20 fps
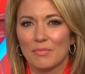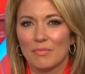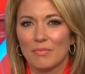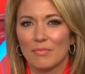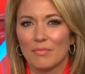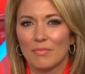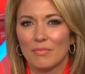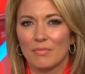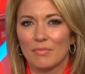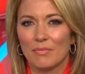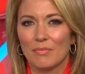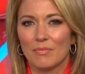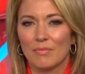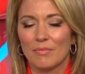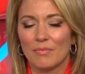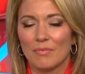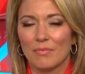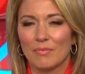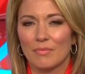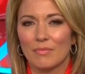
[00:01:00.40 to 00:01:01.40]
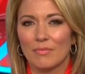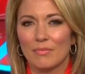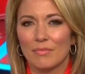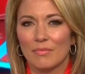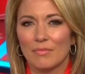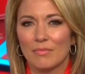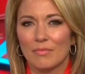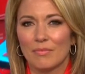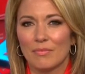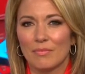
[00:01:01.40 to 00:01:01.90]

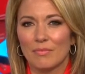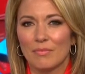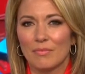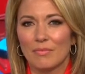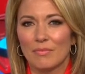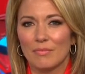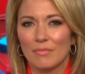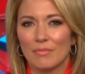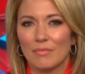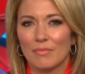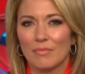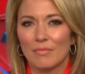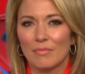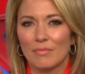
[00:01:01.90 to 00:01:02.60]
(not speaking)